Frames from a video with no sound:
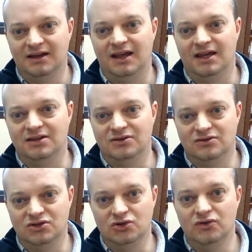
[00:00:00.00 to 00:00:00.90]
and you
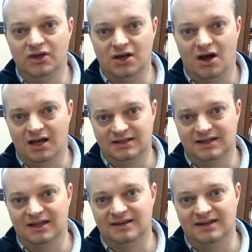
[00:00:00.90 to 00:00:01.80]
do the
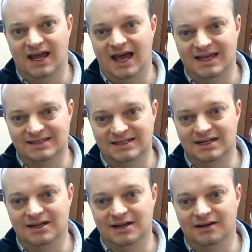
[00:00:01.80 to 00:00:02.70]
content as
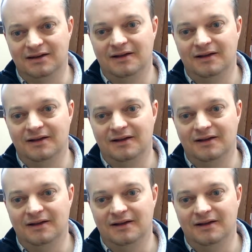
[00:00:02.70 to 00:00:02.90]
needed.